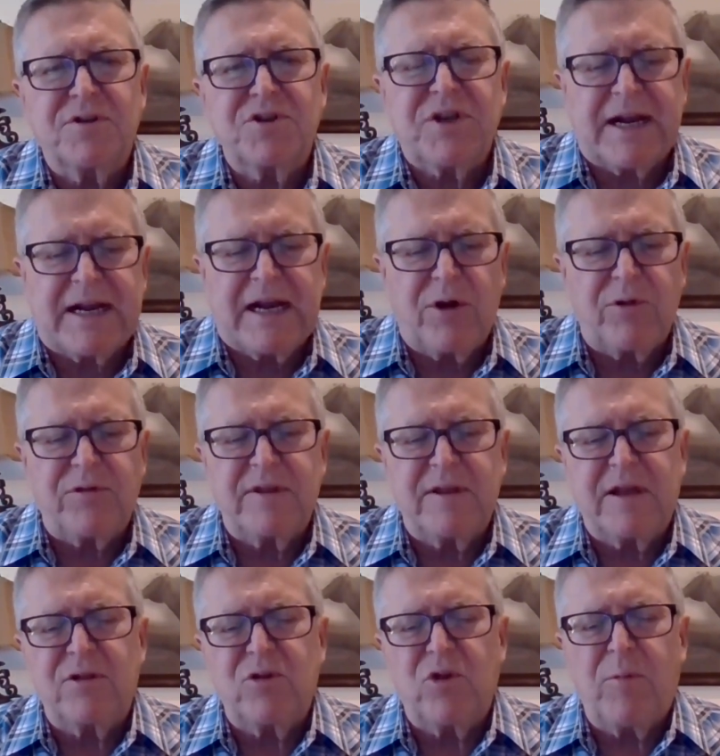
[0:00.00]
check out
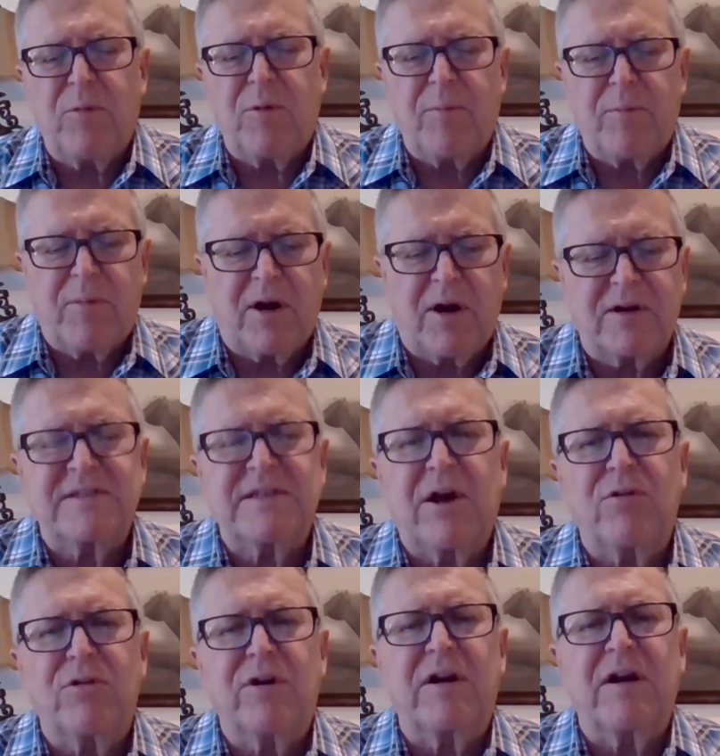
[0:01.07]
the Global Markets
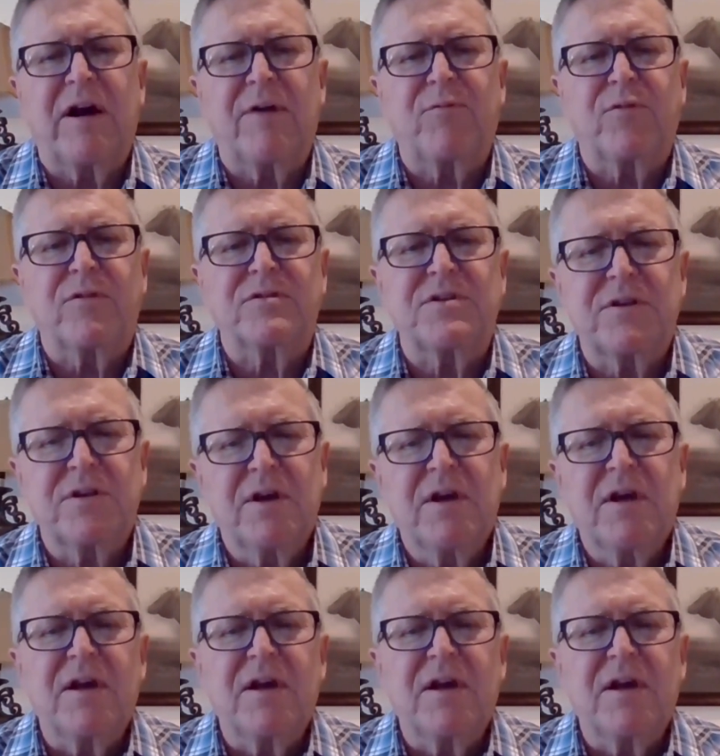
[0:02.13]
Outlook Conference